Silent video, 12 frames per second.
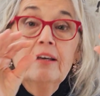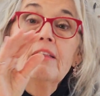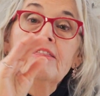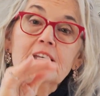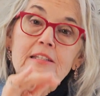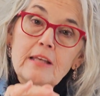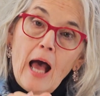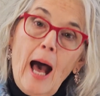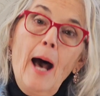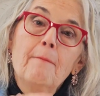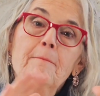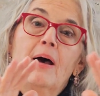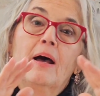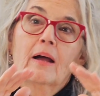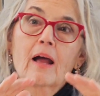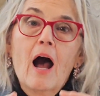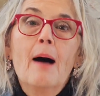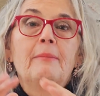this
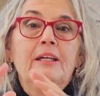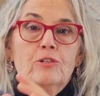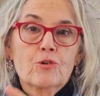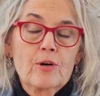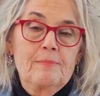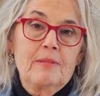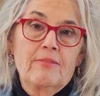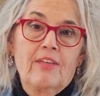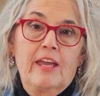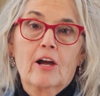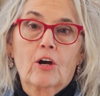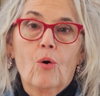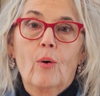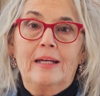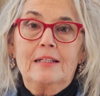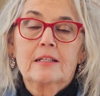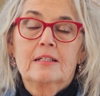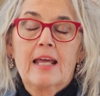upcoming trip that they are
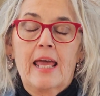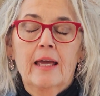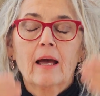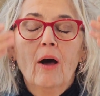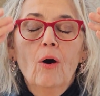going to take.